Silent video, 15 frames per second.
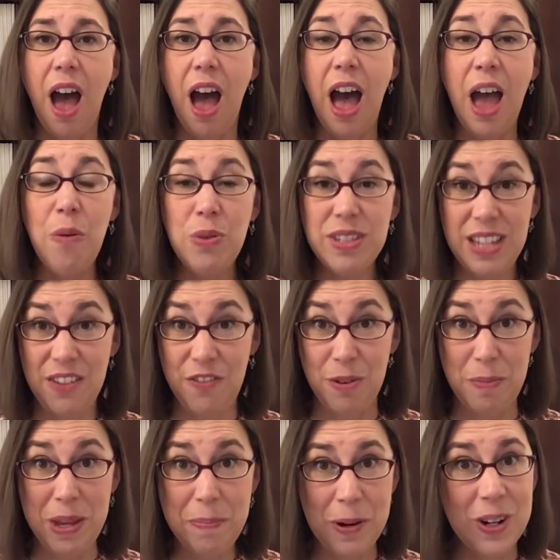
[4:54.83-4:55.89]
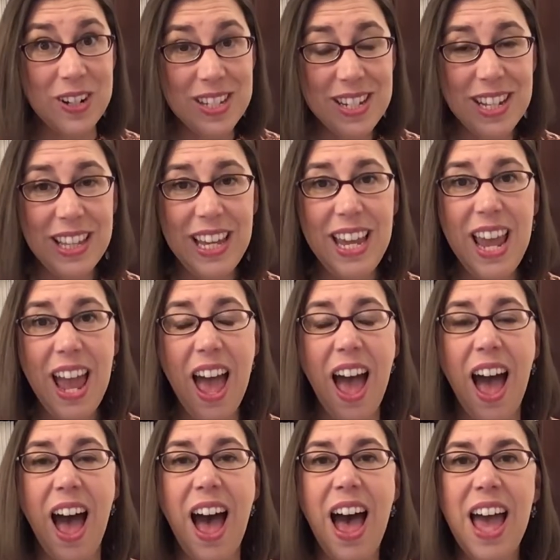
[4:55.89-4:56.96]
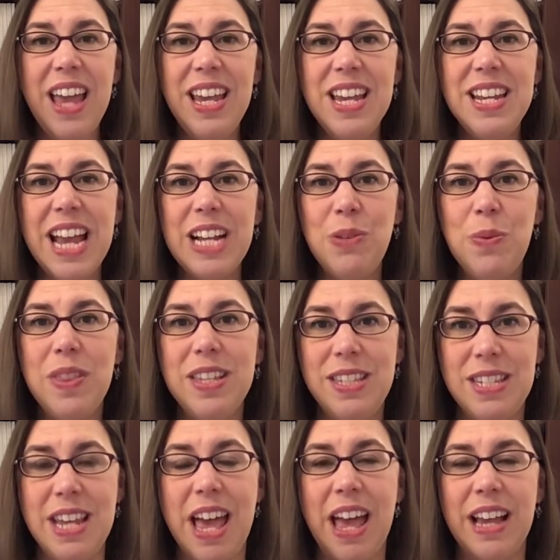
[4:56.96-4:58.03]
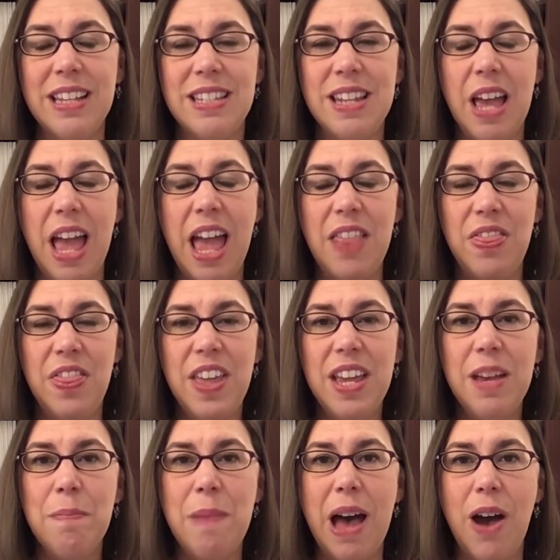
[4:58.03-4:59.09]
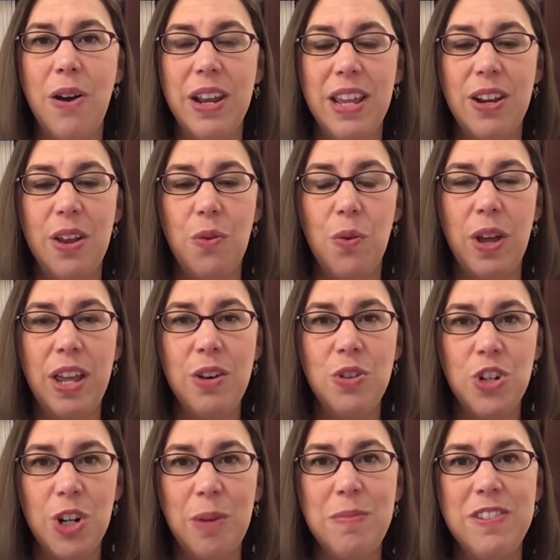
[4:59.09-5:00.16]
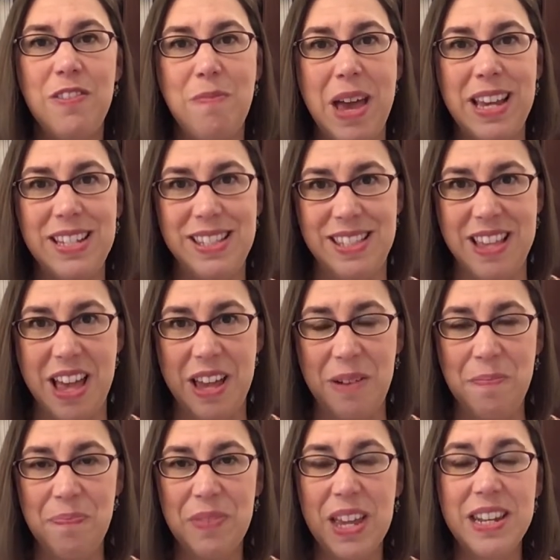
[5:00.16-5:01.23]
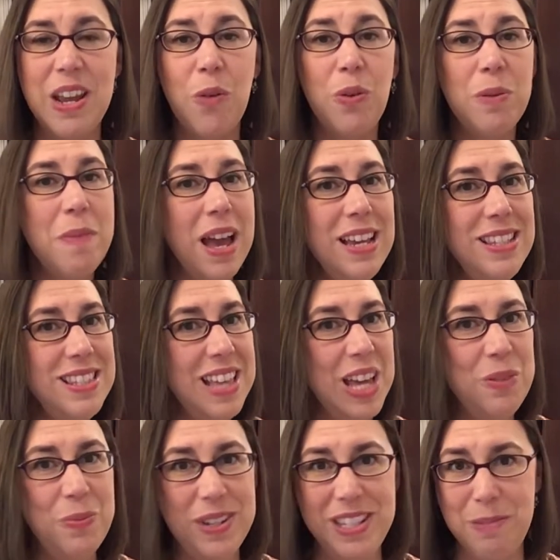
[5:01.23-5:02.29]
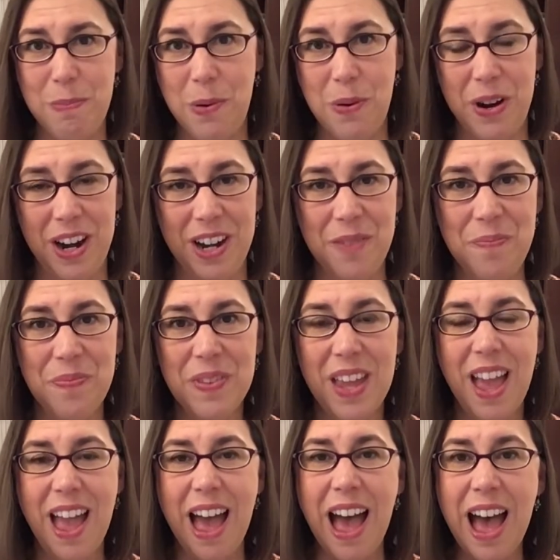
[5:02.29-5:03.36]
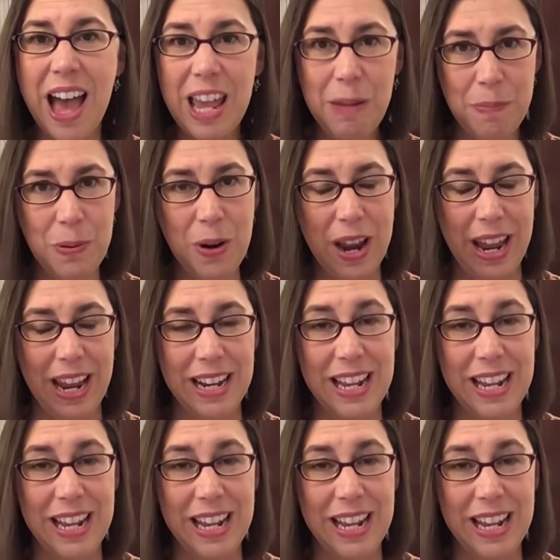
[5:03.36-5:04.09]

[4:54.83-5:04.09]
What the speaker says: I will say for me personally, I connect with this text and think about it in terms of my son. Now, when my son was born, I prayed,